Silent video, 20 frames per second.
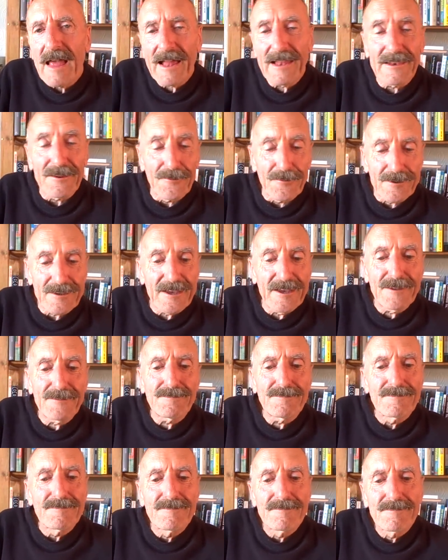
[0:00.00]
Hello
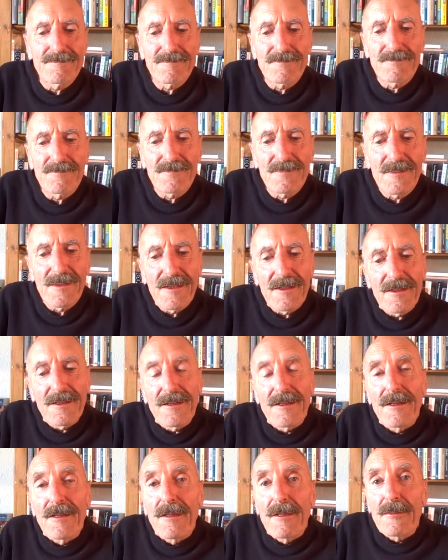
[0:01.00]
again.
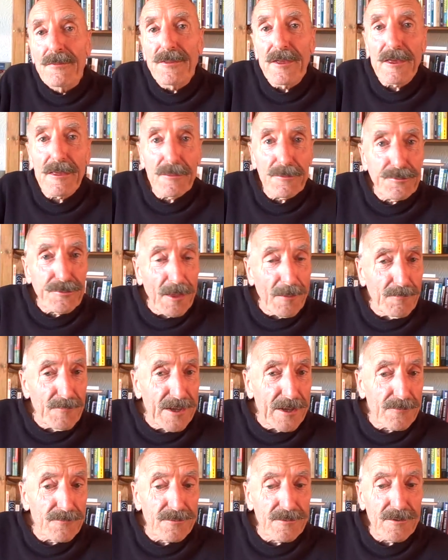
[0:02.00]
The
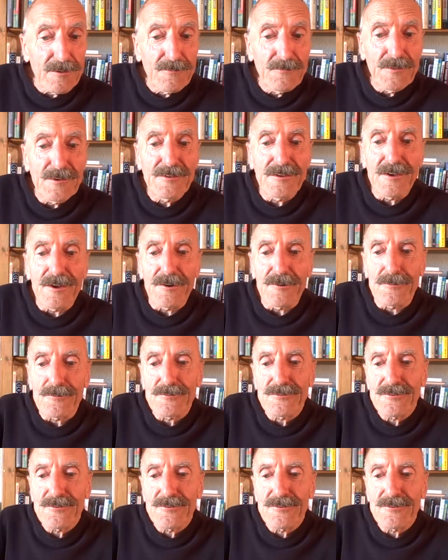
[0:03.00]
thumbnail to this video